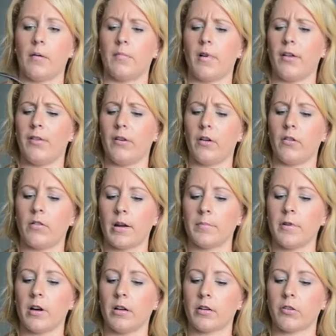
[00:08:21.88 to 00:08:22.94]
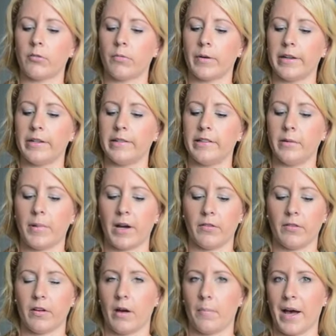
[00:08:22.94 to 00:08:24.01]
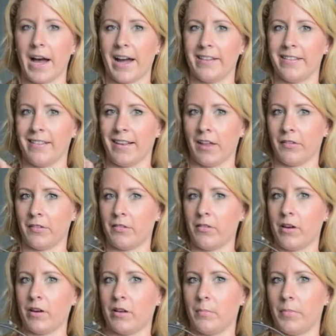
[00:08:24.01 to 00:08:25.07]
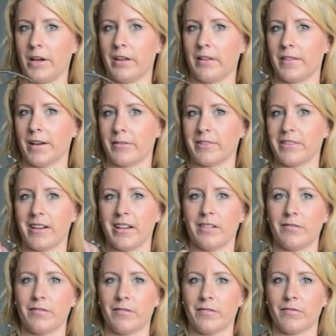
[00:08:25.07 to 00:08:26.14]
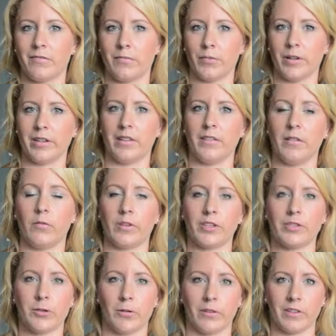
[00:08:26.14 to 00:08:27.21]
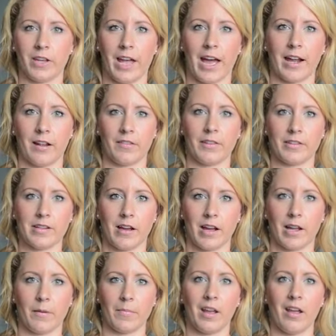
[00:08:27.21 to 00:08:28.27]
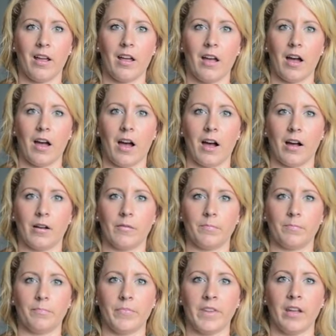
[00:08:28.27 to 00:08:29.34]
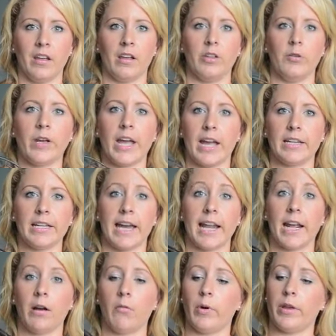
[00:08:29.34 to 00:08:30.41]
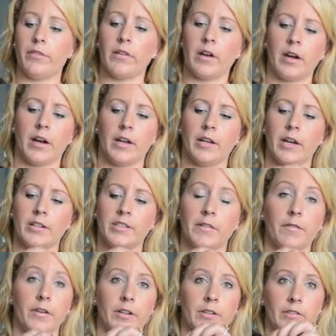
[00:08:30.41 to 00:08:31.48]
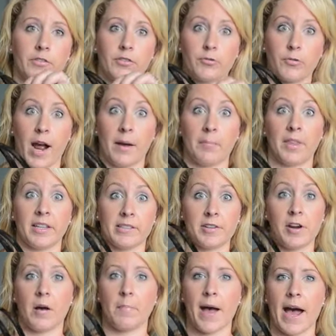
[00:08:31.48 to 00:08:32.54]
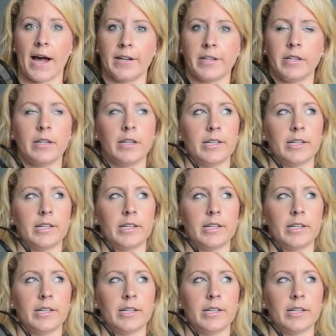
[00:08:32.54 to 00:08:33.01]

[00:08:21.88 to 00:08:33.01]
although I'm not crazy about a patent leather look, but that was kind of really the only choice I had at the time. You can get it with a different strap that's not patent.